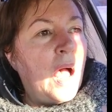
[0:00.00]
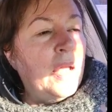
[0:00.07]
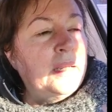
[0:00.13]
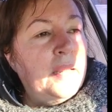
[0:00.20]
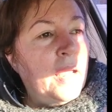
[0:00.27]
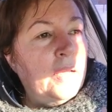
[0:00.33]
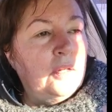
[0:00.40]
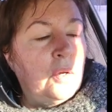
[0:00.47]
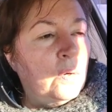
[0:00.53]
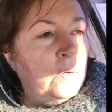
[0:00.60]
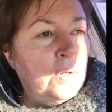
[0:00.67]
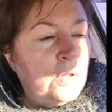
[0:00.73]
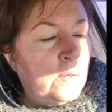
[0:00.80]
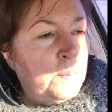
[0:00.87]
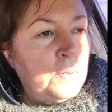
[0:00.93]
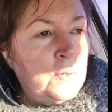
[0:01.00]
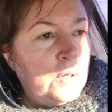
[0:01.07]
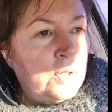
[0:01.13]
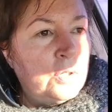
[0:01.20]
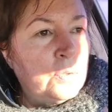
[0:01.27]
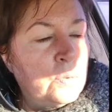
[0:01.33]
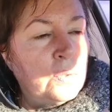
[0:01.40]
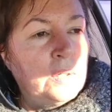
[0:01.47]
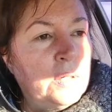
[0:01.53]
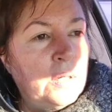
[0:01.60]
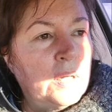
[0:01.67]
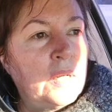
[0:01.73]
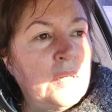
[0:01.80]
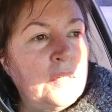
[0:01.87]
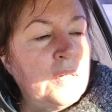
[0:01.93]
I can't go to the beauty school and
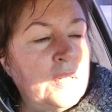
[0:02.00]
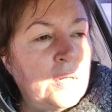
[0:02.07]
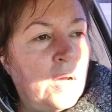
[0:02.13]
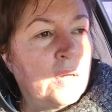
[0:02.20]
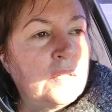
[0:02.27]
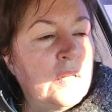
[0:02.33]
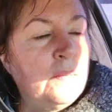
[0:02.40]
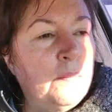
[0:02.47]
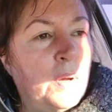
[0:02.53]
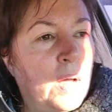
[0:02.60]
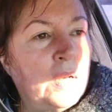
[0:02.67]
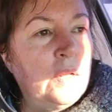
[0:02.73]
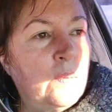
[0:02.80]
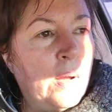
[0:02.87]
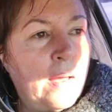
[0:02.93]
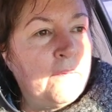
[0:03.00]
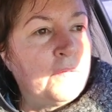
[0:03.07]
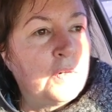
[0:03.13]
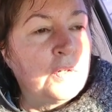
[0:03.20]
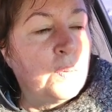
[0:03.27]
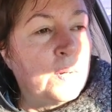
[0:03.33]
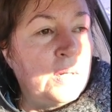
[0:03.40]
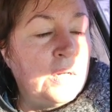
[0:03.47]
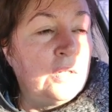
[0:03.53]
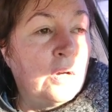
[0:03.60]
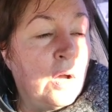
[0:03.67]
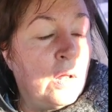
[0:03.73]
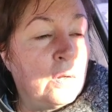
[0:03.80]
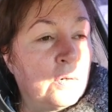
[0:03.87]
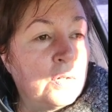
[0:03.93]
get a detoxing body wrap for twenty
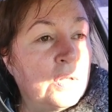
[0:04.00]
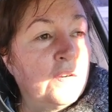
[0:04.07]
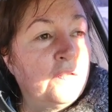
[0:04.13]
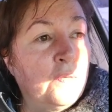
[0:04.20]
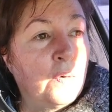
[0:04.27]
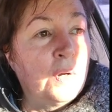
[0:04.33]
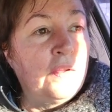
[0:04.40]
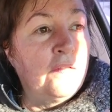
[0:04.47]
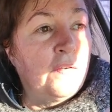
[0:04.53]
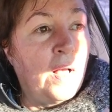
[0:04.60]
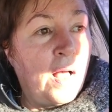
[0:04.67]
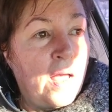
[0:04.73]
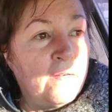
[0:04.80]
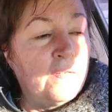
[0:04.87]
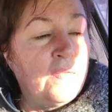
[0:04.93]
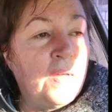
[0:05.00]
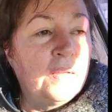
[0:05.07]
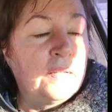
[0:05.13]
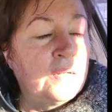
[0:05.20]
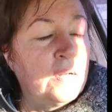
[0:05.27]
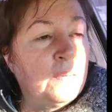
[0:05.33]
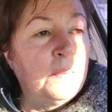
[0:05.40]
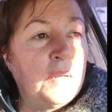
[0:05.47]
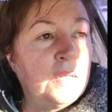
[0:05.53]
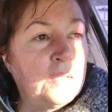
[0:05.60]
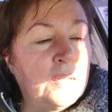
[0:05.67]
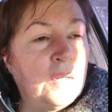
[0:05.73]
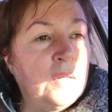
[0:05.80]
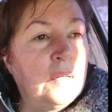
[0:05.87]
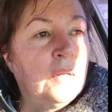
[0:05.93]
dollars. They're forty-five dollars, and that's an
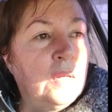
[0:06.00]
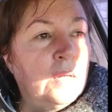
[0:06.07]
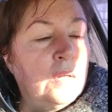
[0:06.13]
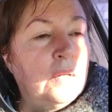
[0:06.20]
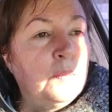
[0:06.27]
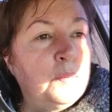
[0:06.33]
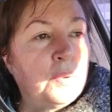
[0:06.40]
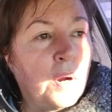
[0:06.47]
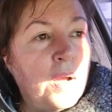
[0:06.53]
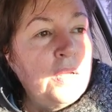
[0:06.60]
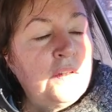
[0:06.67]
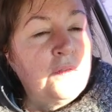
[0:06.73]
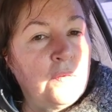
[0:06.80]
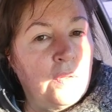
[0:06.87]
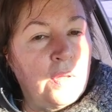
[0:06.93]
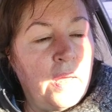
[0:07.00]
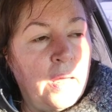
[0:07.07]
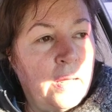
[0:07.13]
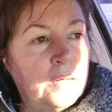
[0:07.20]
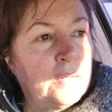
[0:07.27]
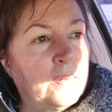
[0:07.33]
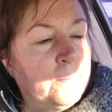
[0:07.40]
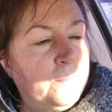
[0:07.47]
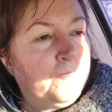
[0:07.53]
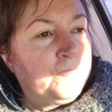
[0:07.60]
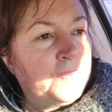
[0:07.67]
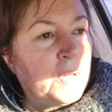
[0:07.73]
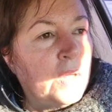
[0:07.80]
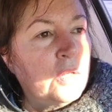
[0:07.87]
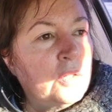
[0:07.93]
amazing price for that.
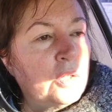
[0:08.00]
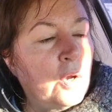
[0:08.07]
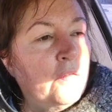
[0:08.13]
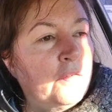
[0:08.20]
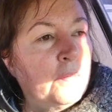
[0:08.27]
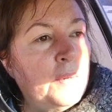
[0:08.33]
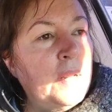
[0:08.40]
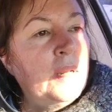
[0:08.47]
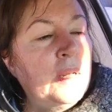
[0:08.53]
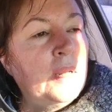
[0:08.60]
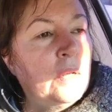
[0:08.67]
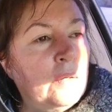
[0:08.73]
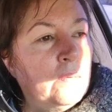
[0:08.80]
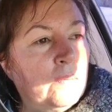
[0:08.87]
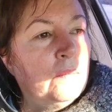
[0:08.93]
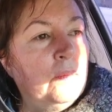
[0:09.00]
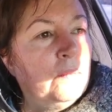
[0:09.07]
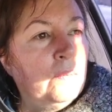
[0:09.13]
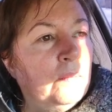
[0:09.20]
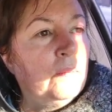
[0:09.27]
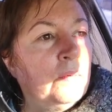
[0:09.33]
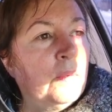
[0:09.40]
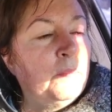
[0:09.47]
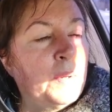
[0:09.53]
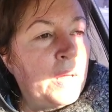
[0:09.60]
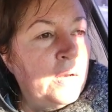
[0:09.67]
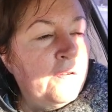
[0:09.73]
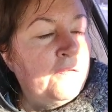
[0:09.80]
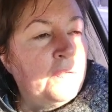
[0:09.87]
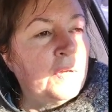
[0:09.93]
So for me to get the
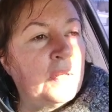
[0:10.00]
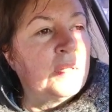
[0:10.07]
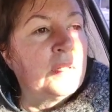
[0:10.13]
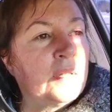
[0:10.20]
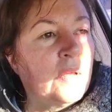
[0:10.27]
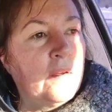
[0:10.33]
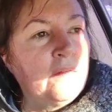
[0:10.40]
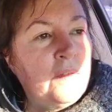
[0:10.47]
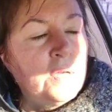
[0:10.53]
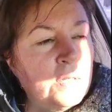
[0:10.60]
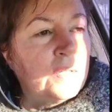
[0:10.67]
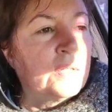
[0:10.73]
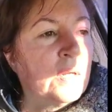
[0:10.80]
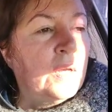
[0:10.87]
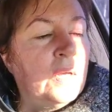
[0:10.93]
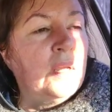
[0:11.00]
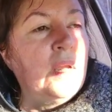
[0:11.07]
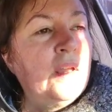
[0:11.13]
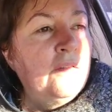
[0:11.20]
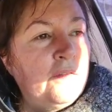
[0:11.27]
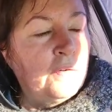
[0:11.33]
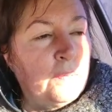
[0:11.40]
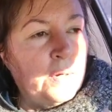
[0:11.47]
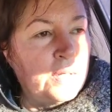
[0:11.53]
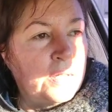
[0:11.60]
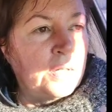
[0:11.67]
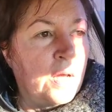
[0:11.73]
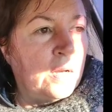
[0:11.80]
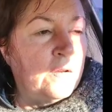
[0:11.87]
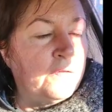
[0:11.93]
benefits of this infrared
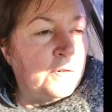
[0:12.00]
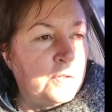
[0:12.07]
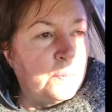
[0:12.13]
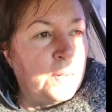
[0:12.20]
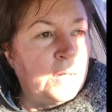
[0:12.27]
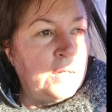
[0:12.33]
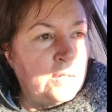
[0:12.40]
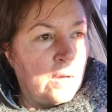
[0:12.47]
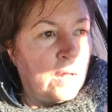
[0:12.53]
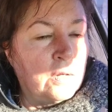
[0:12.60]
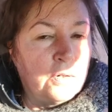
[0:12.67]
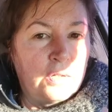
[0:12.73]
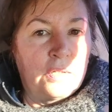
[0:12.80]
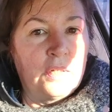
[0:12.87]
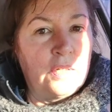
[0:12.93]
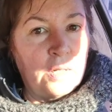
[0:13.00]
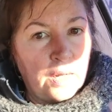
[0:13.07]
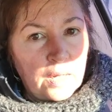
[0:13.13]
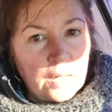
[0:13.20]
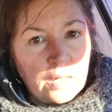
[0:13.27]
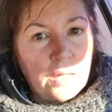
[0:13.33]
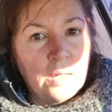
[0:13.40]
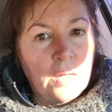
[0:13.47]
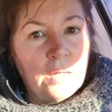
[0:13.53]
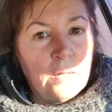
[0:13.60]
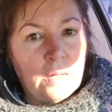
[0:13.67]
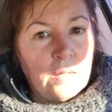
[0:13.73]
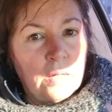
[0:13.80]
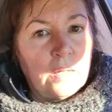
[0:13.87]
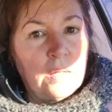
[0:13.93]
sauna for twenty dollars today
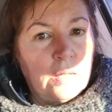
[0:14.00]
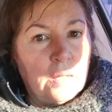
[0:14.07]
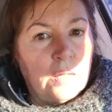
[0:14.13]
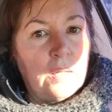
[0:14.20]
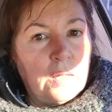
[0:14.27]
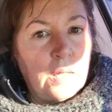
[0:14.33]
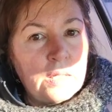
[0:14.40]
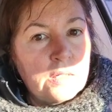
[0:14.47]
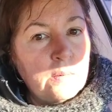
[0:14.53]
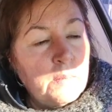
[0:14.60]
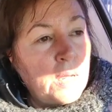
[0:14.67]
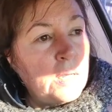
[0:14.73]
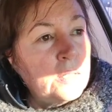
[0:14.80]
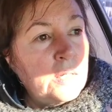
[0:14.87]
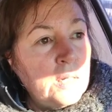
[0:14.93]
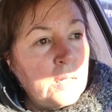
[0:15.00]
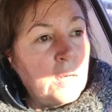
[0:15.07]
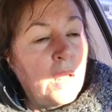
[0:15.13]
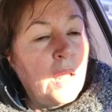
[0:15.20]
is amazing, and